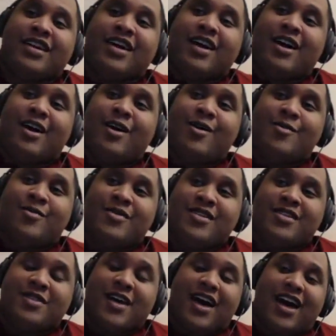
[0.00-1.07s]
The
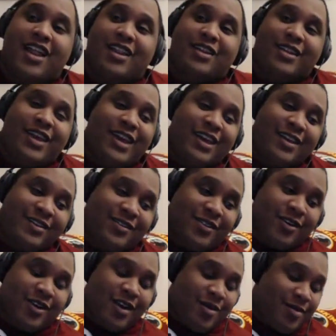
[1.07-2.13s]
holidays are
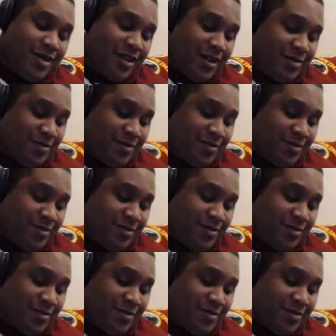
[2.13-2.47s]
coming up.